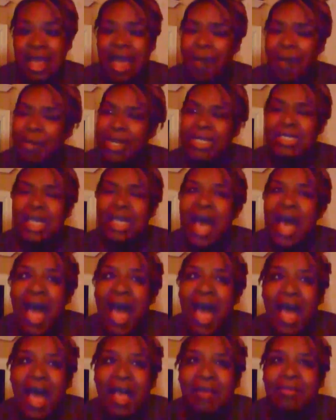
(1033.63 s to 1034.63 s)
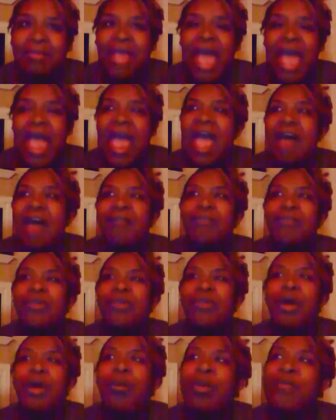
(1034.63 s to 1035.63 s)
How many times have
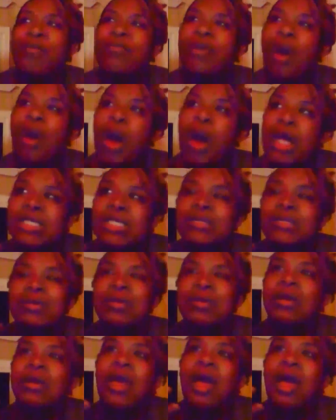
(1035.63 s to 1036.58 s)
we gone to